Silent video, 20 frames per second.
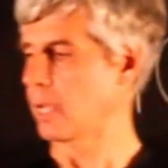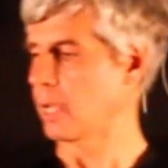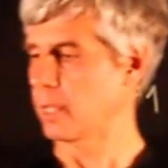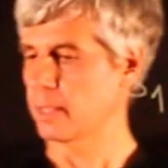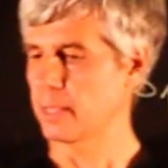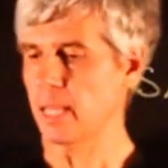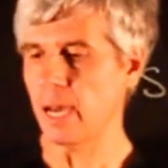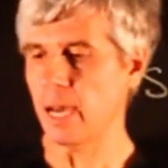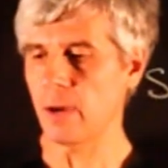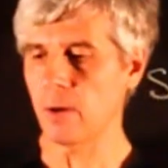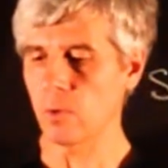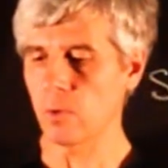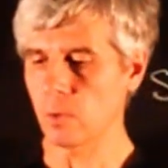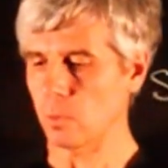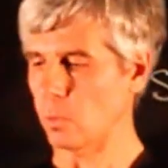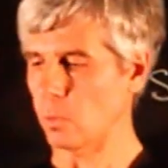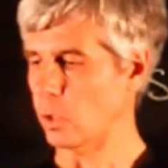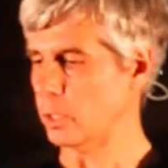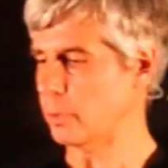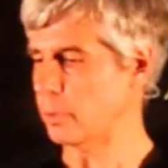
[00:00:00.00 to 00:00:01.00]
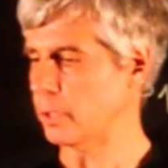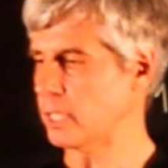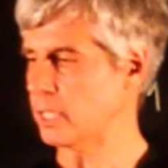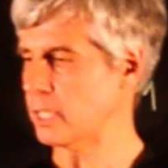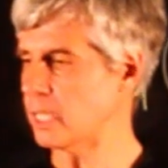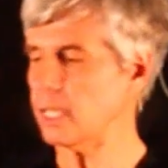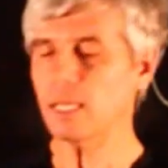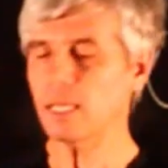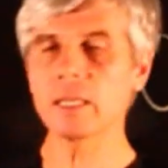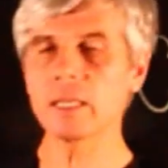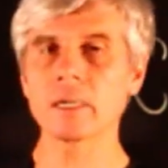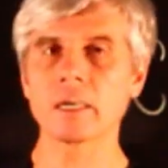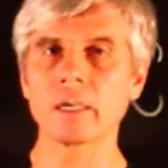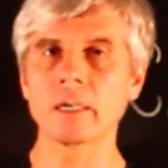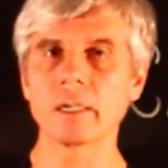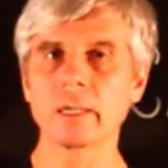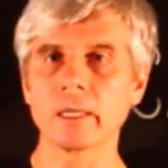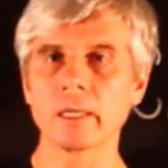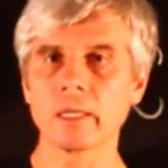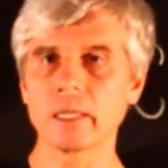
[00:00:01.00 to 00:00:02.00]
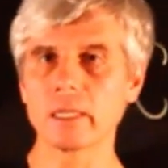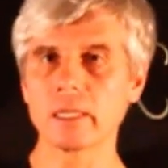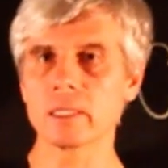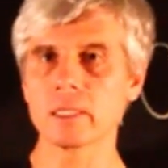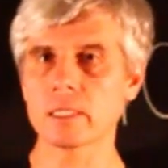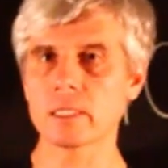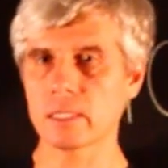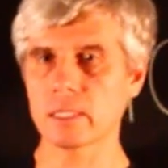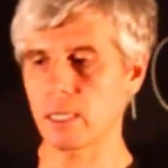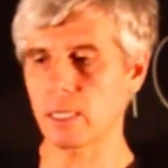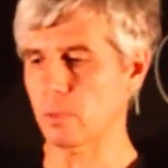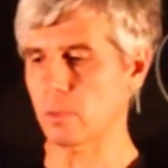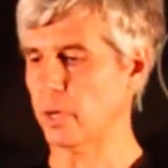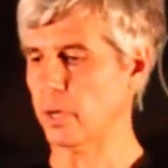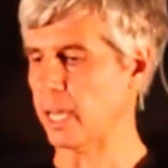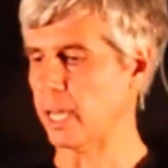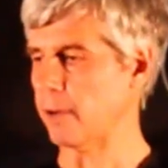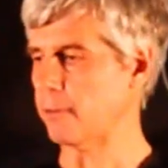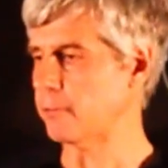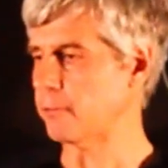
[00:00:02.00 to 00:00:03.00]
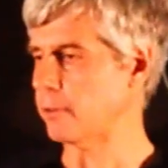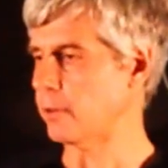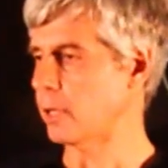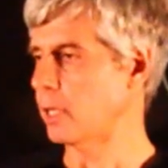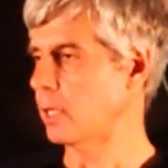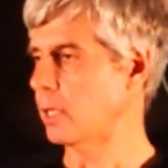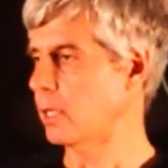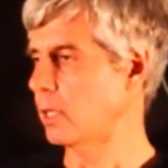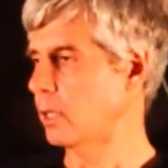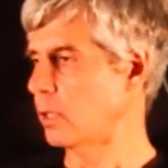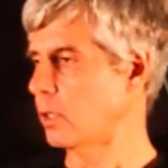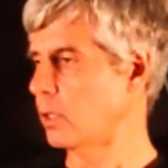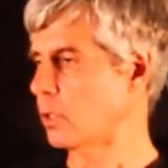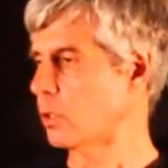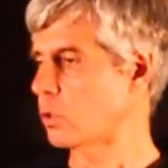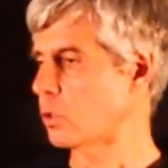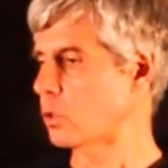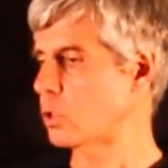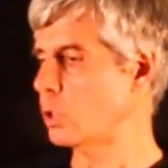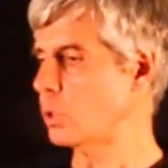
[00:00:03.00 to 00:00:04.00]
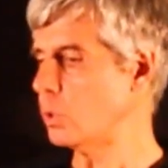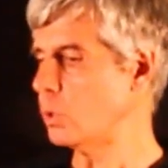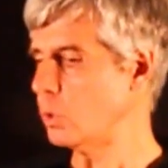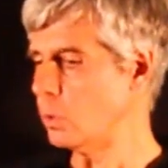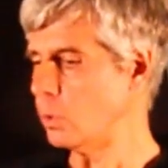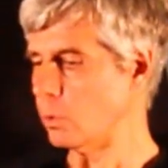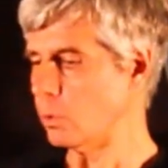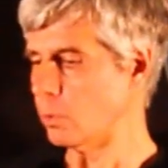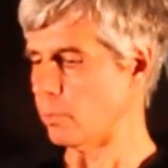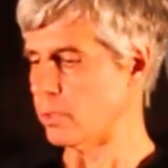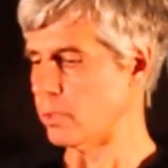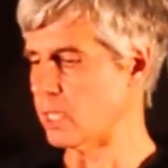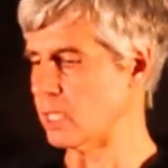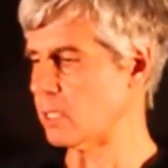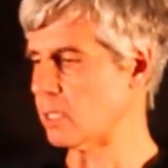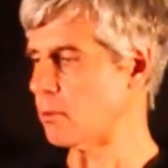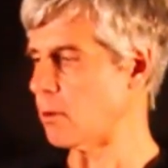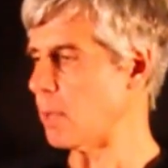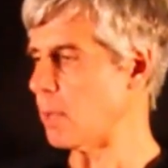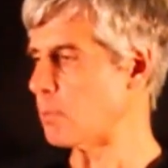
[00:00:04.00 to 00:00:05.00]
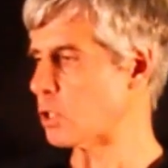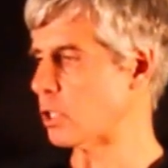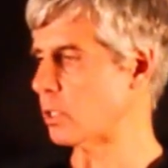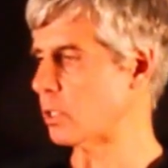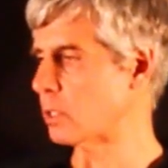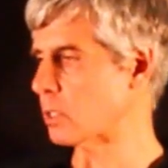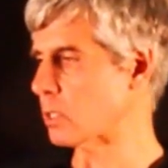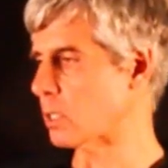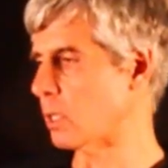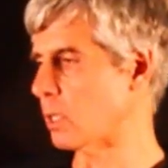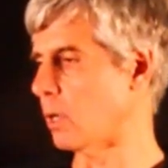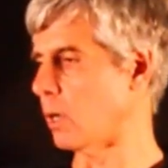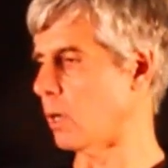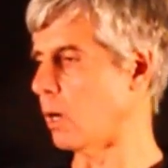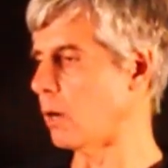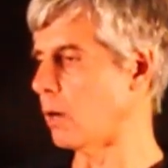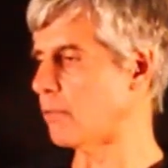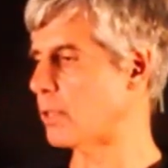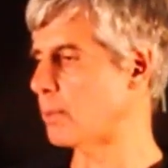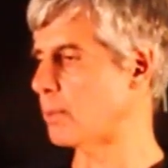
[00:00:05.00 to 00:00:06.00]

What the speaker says: Now, what we see here is that we have 2 descriptions of the